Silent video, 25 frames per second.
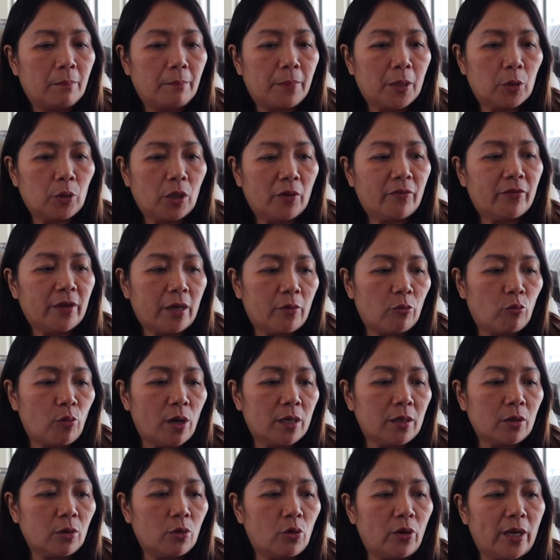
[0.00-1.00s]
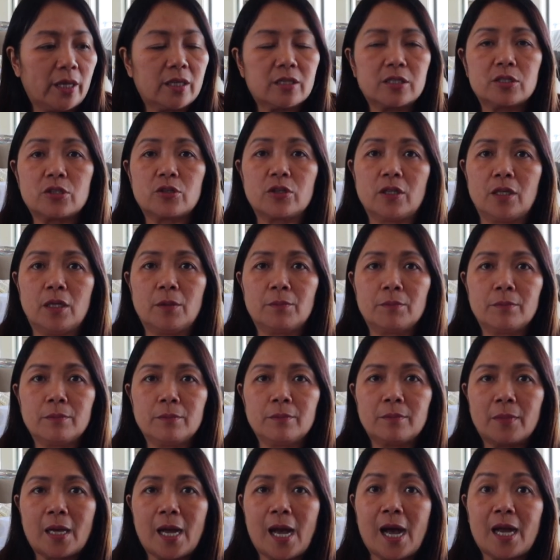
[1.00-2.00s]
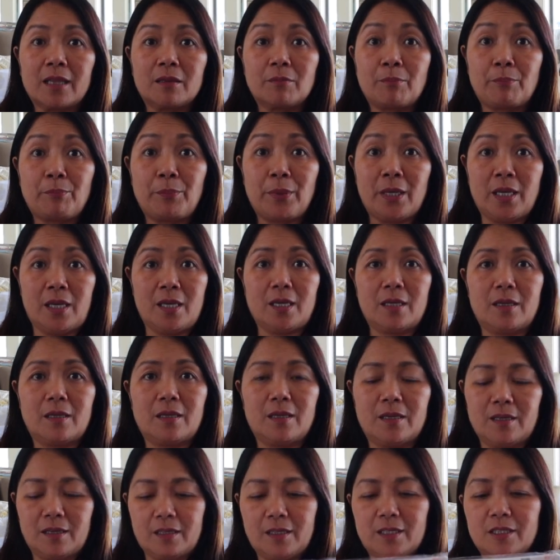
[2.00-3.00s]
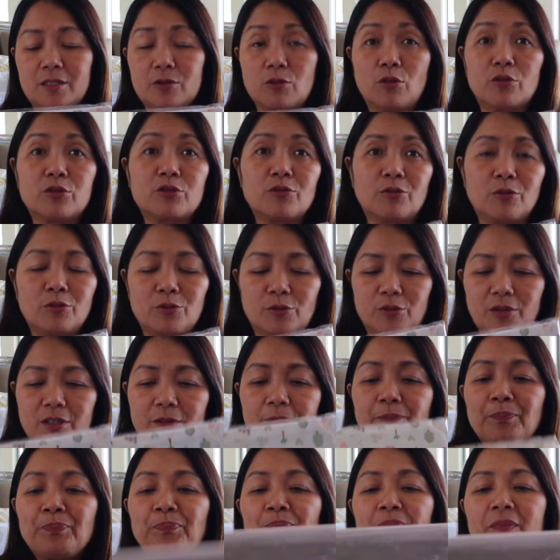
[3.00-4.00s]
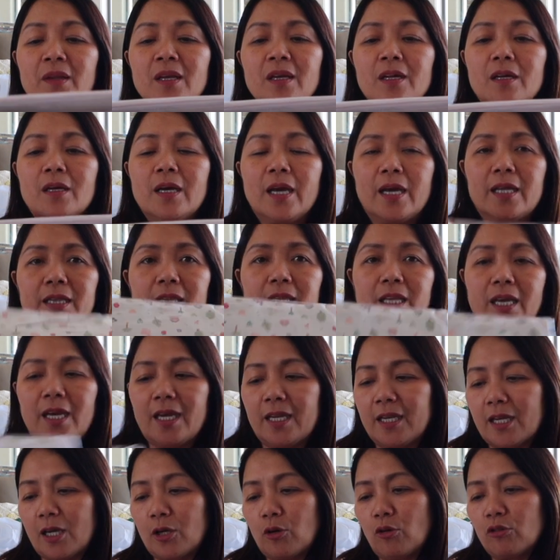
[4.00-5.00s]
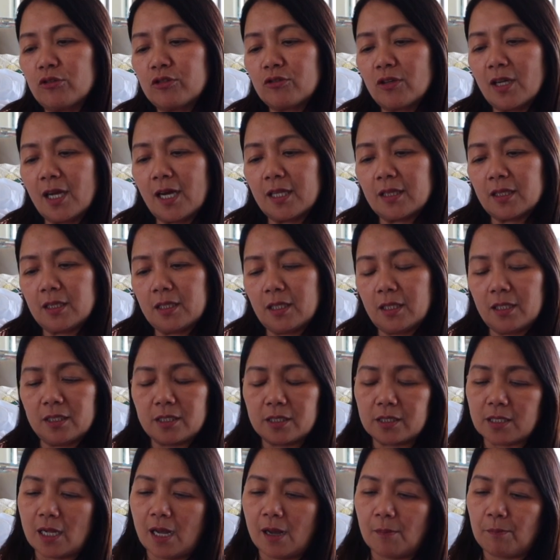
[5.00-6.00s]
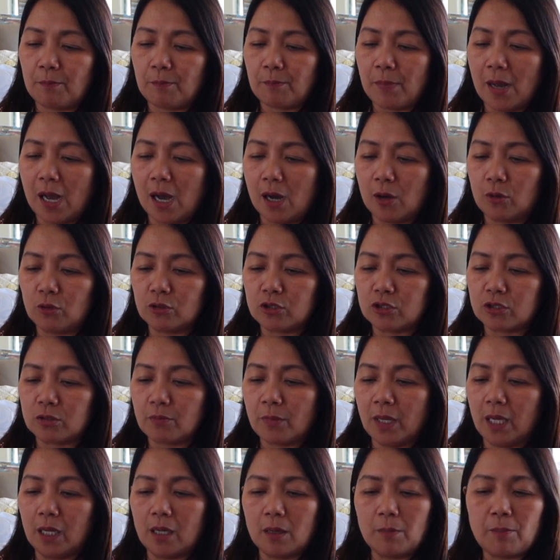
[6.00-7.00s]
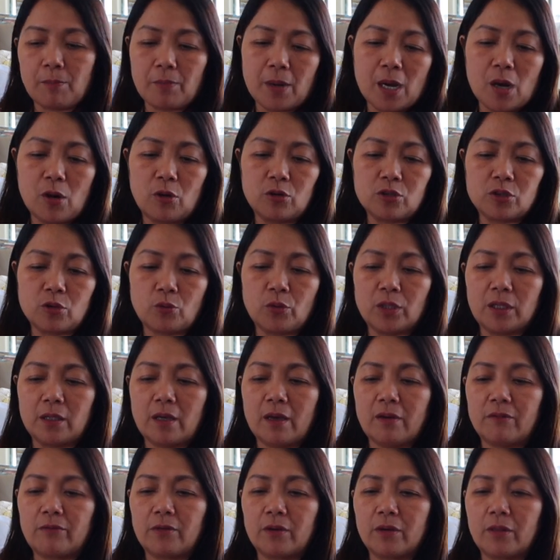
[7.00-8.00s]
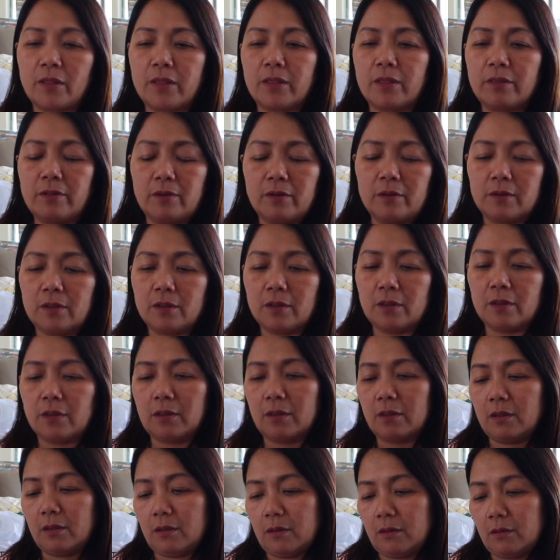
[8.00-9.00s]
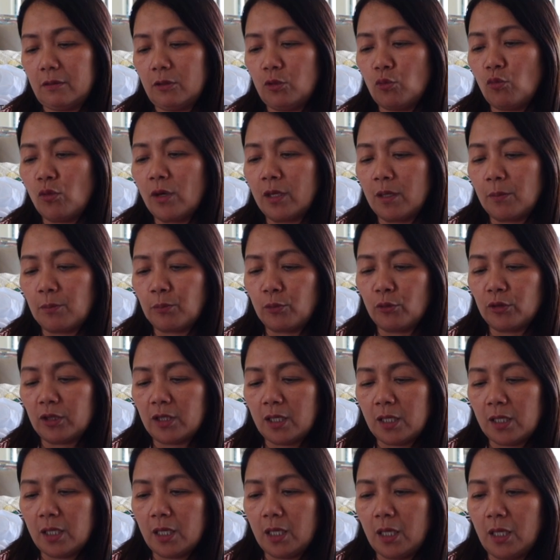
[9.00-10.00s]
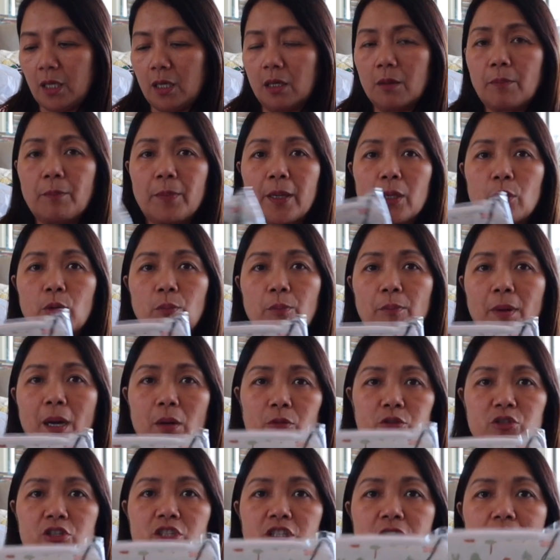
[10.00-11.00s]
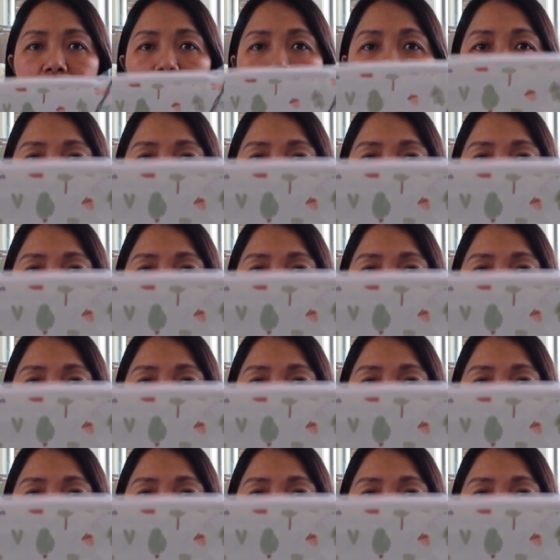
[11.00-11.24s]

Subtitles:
Pero if I wanna go extreme, hot pink is also good. And then, I also got this pouch, makeup pouch, or whatever you wanna put in here. Pero pouch siya.